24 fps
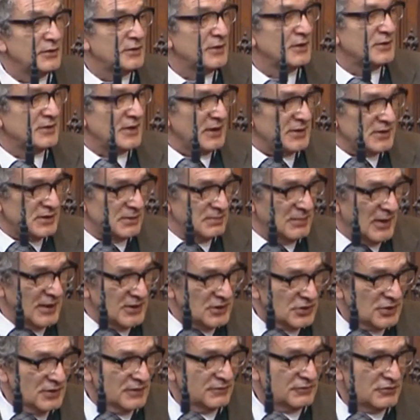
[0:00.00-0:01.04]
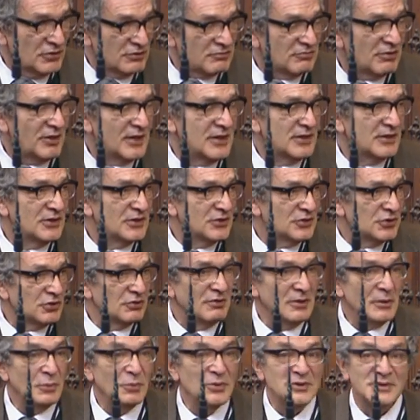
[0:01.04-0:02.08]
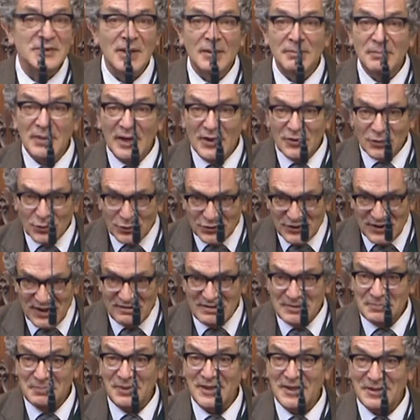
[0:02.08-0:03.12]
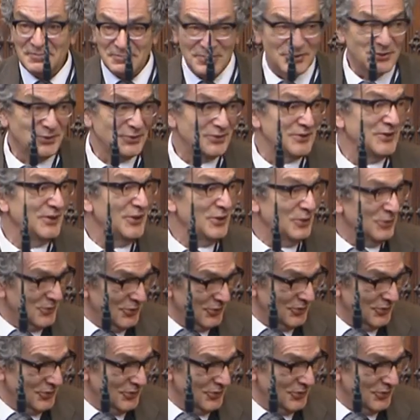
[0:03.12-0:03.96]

The decimation of Ukrainian Jewry was done by ordinary people, two